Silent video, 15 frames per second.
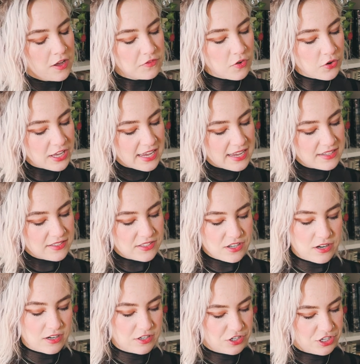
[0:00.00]
For years,
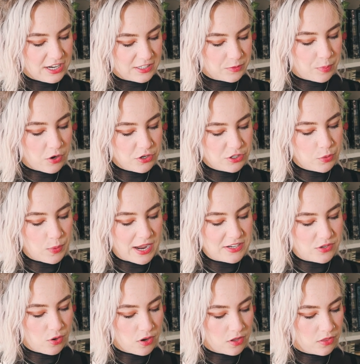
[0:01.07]
she has pushed away
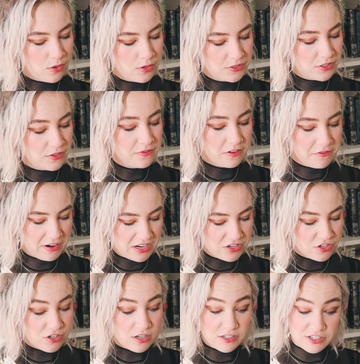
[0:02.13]
dark thoughts of
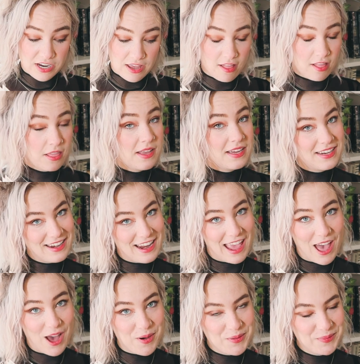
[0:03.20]
revenge until
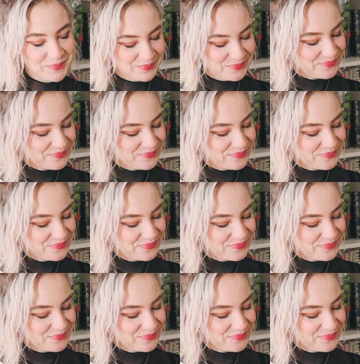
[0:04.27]
now.